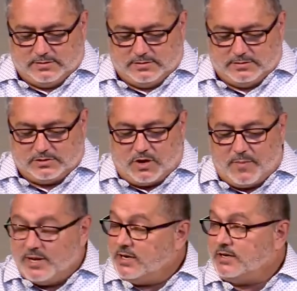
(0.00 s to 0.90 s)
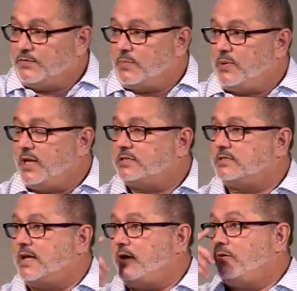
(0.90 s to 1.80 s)
So I'm at a different place
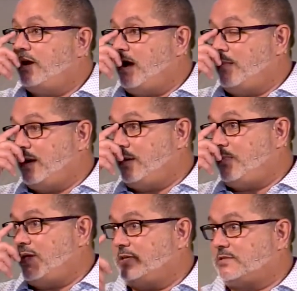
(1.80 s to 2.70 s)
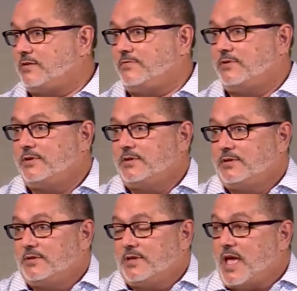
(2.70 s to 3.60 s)
now. Now I'm at a place of
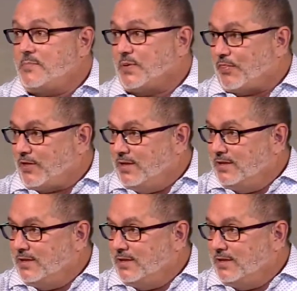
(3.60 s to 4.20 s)
empathy.